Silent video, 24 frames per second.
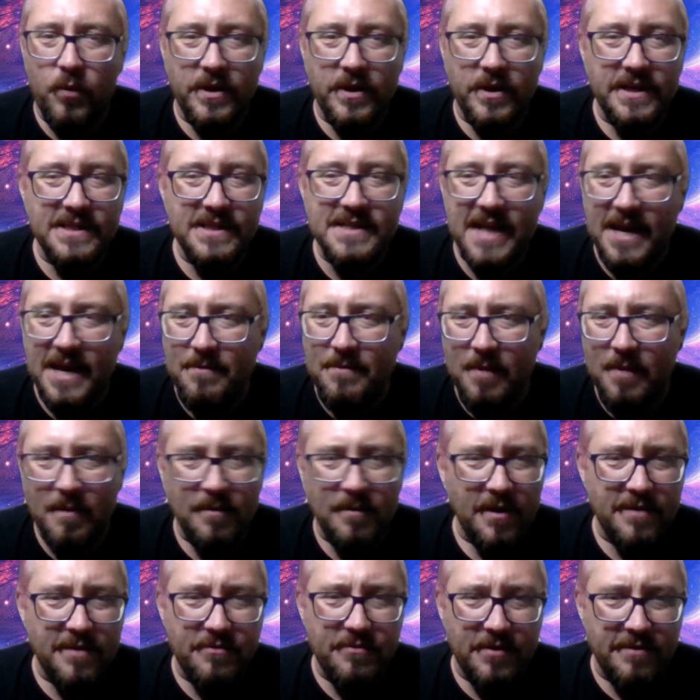When this came up
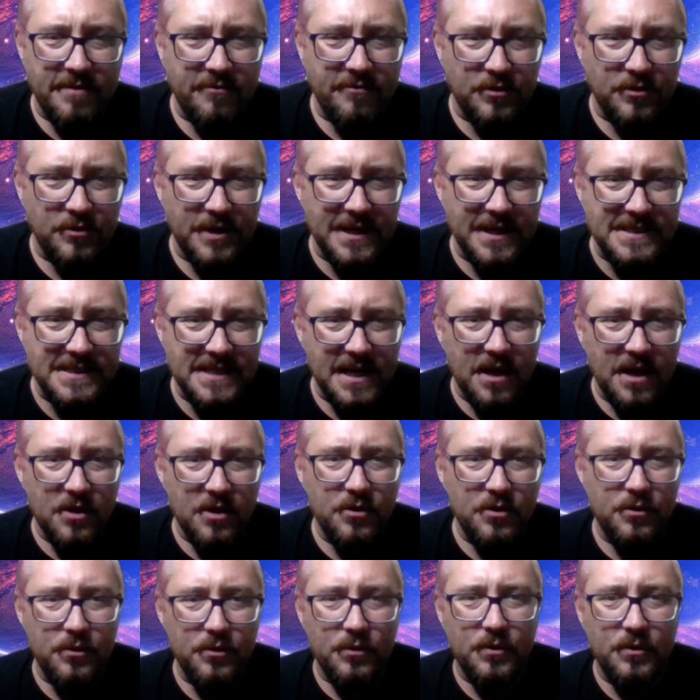like 3-4 days
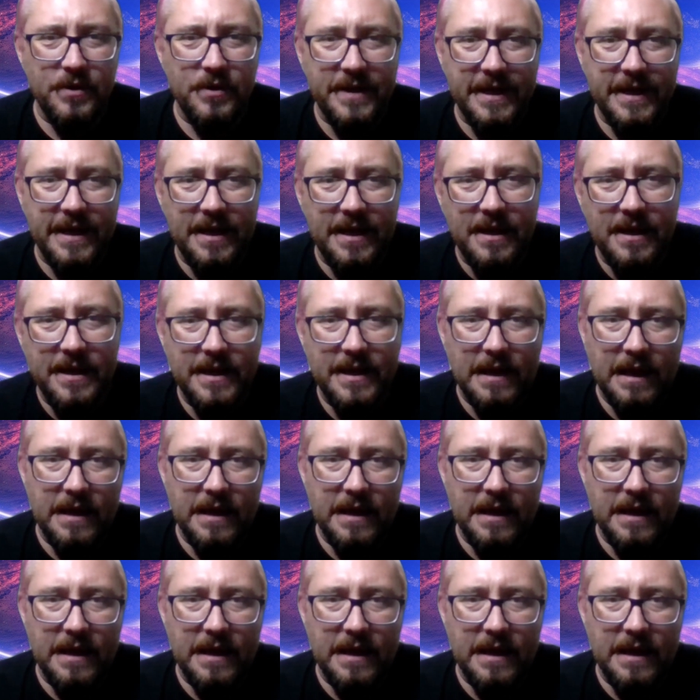ago, it